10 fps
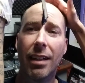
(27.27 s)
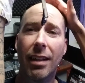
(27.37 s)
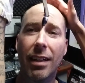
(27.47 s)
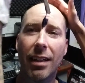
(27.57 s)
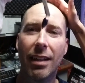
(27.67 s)

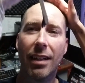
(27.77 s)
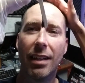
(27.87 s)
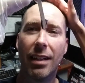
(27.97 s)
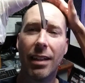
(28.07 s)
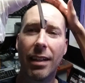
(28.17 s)

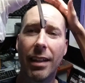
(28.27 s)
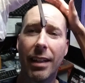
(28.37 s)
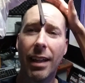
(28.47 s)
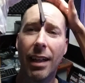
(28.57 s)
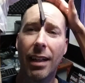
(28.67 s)

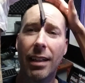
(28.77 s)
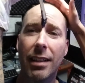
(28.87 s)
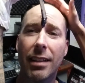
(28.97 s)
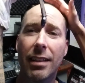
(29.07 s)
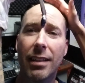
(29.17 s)

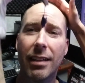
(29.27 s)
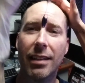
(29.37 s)
[no speech]